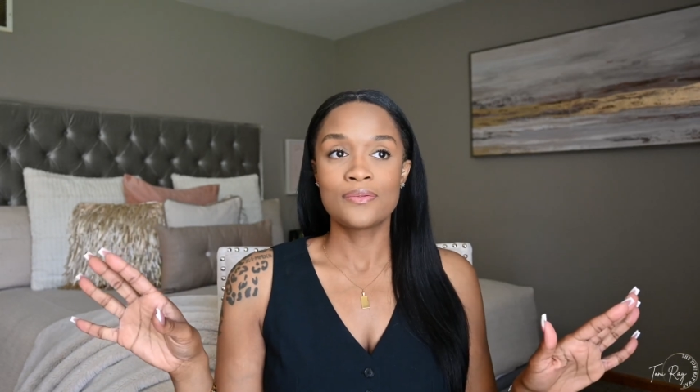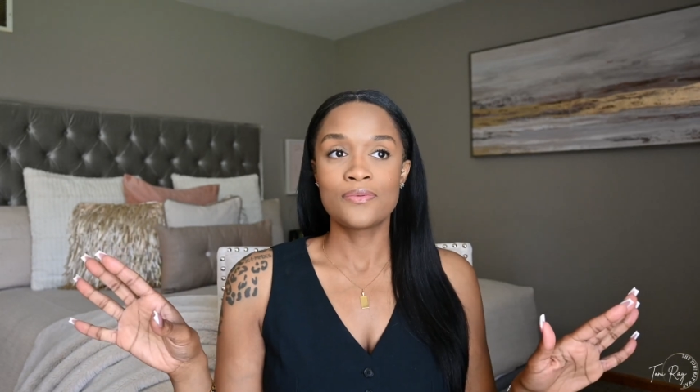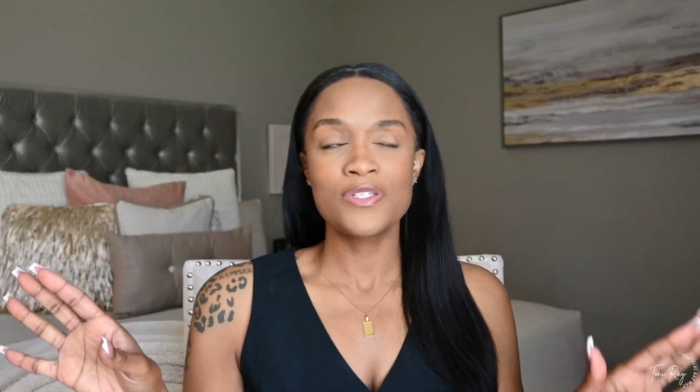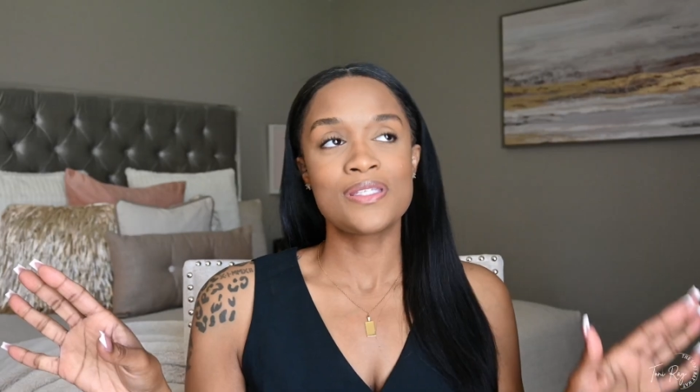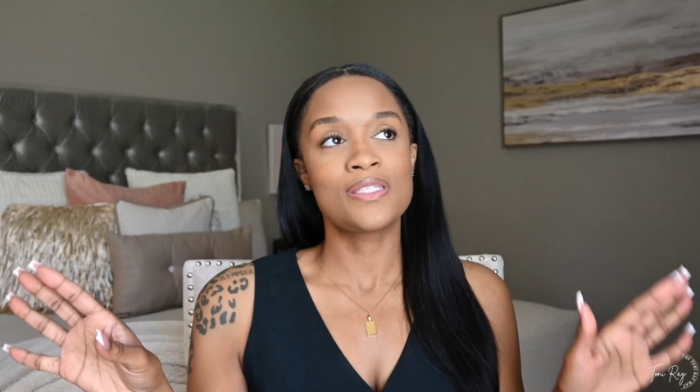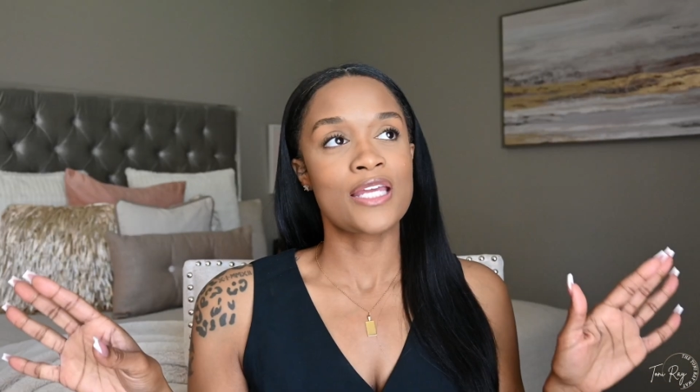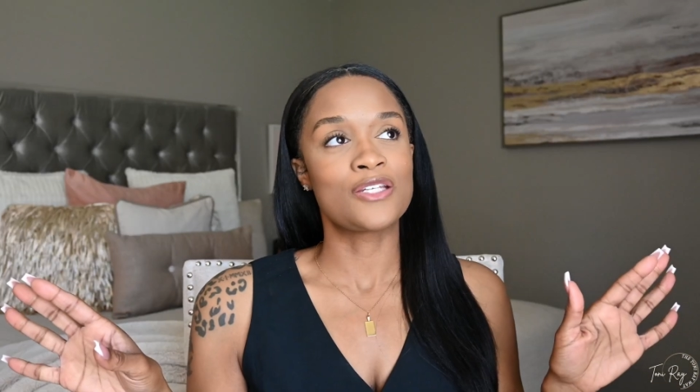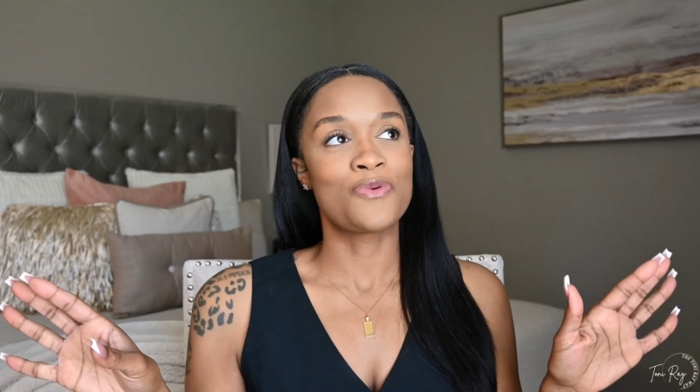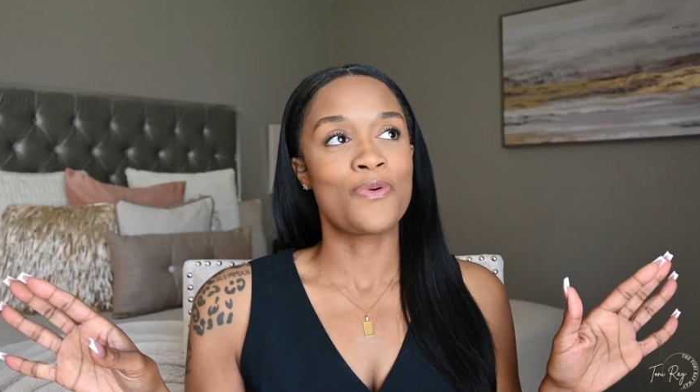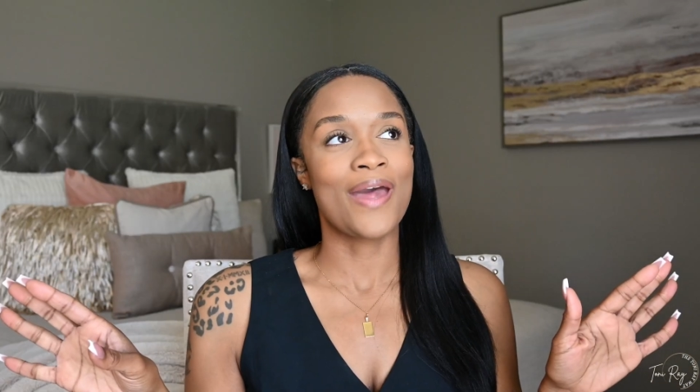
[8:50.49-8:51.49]
what's the
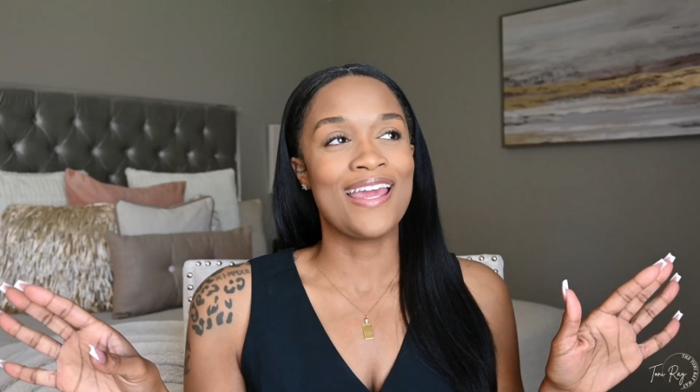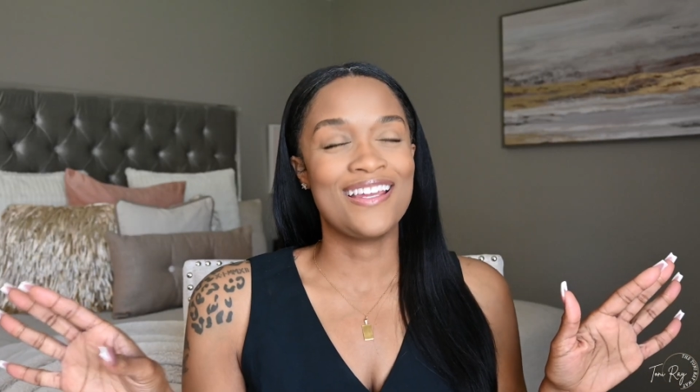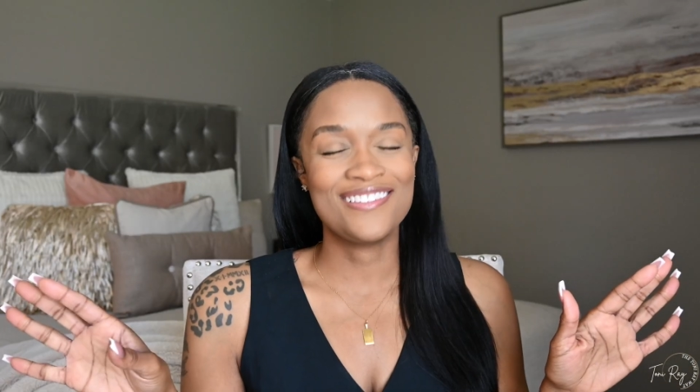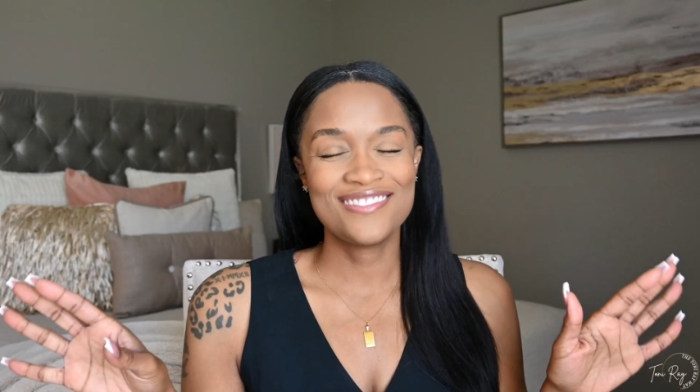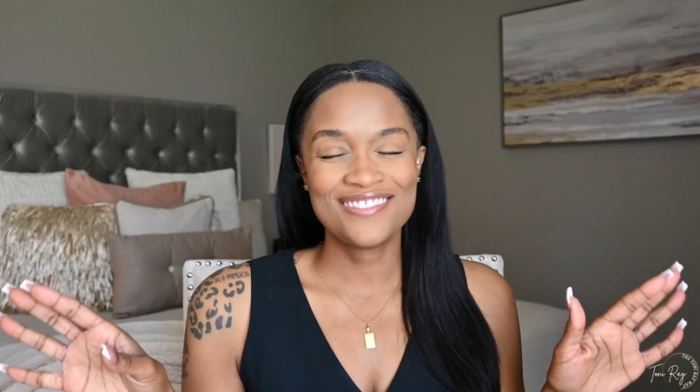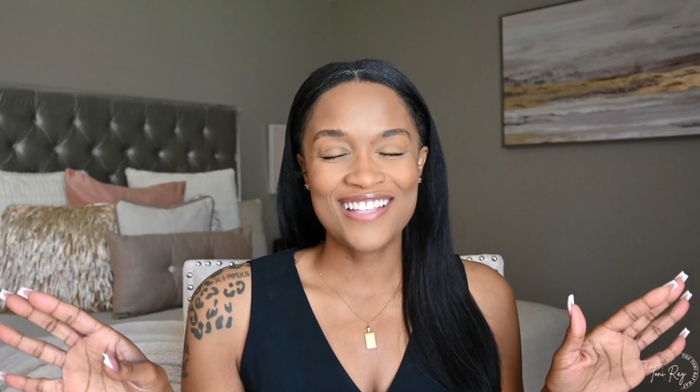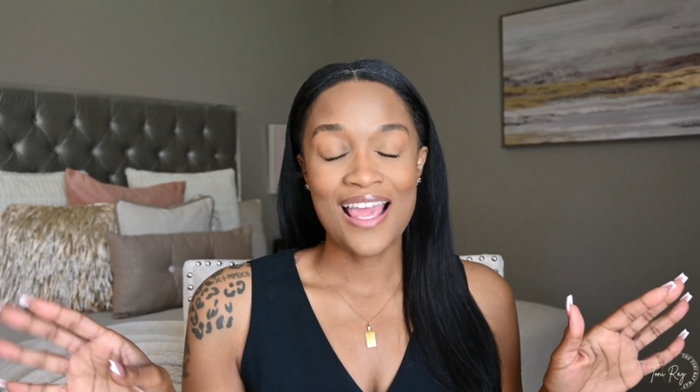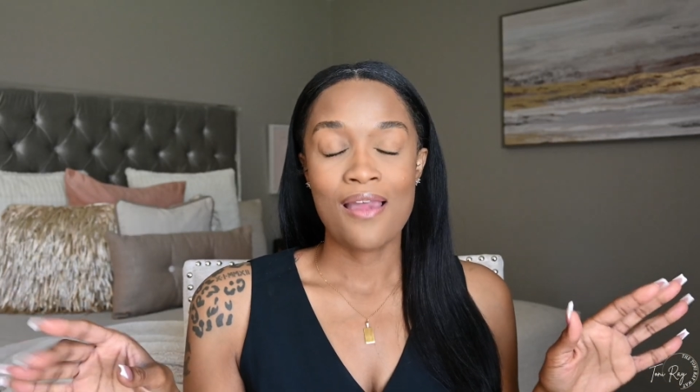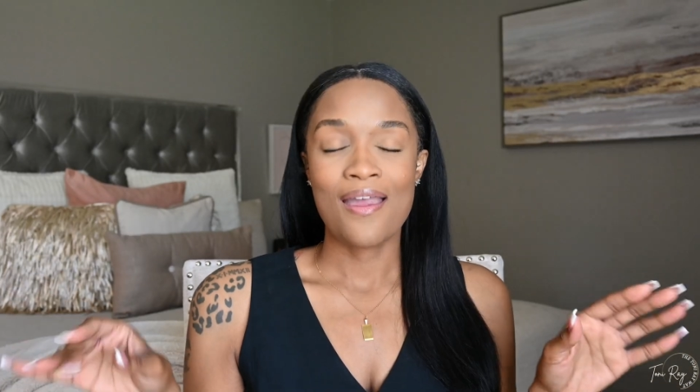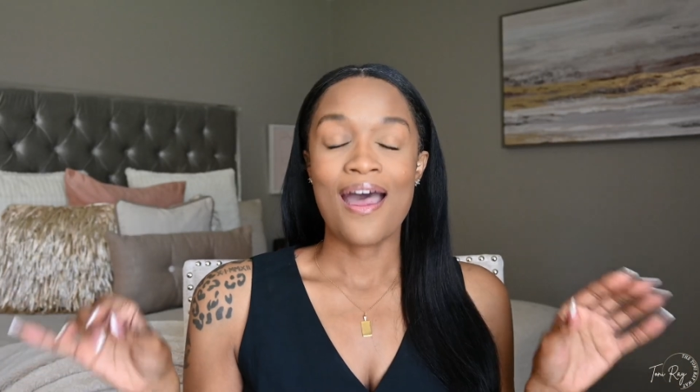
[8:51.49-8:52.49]
technical way?
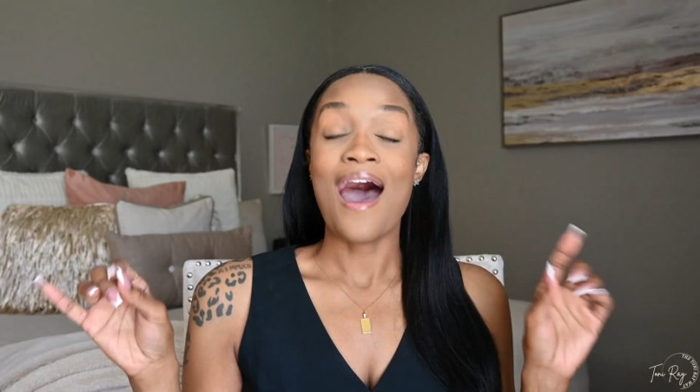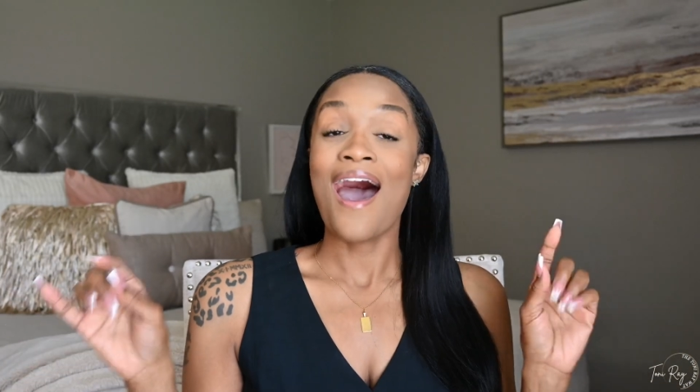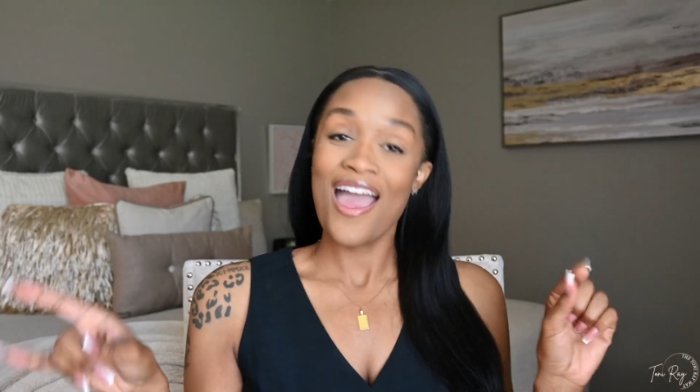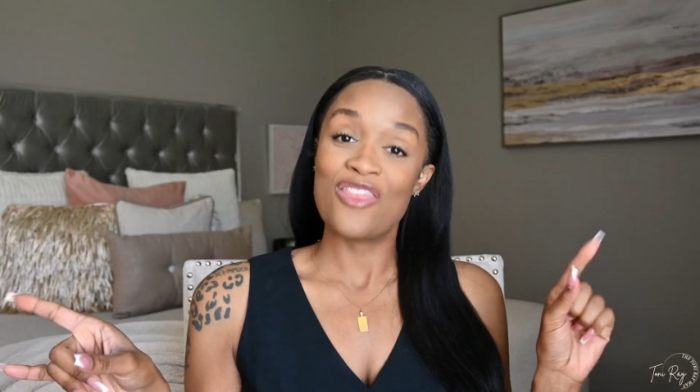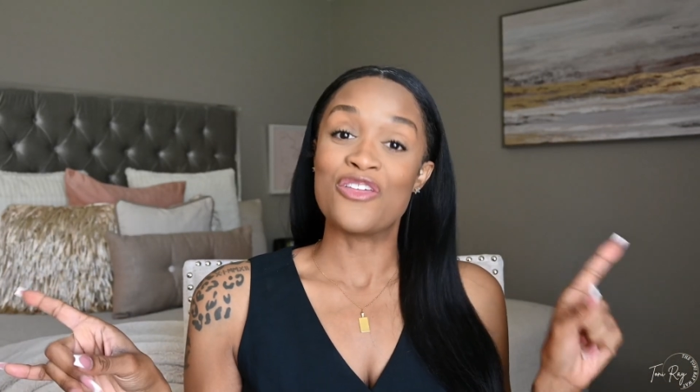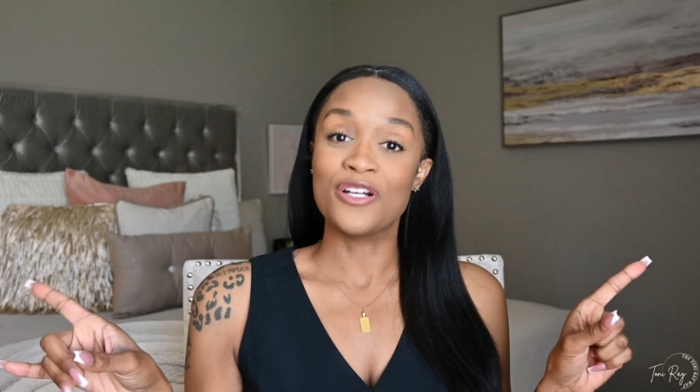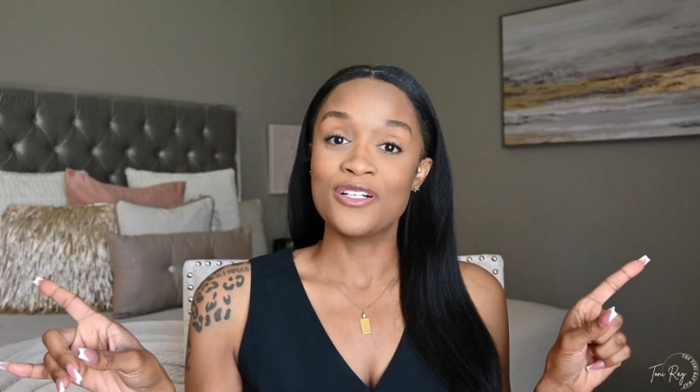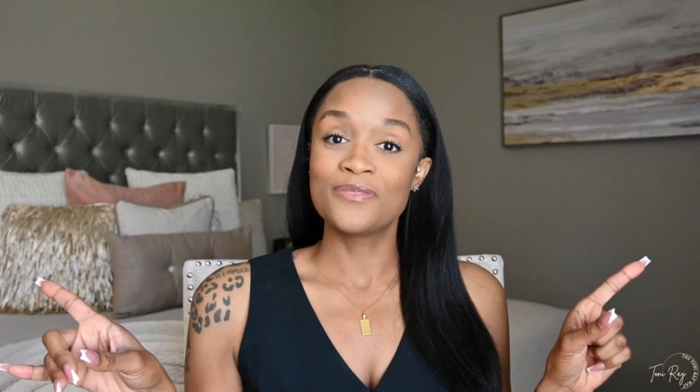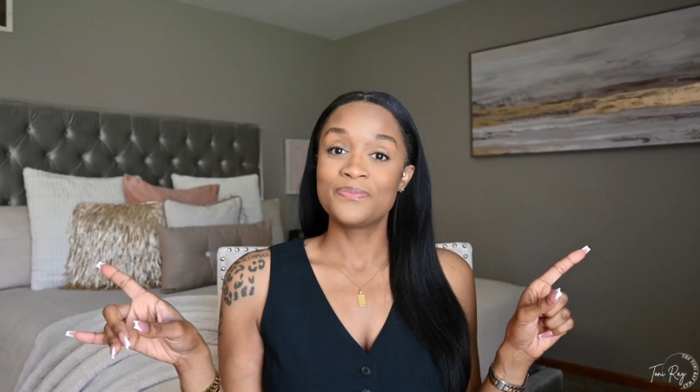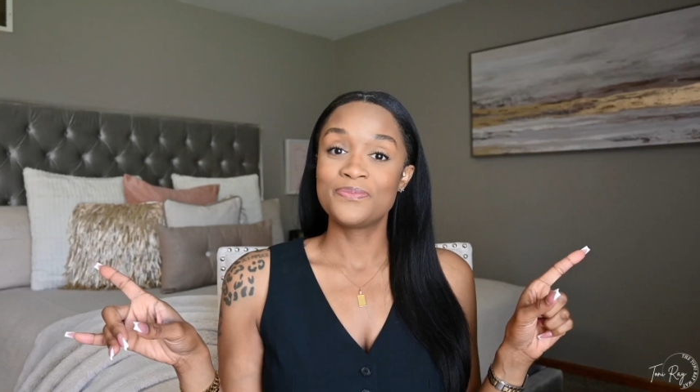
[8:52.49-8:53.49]
Either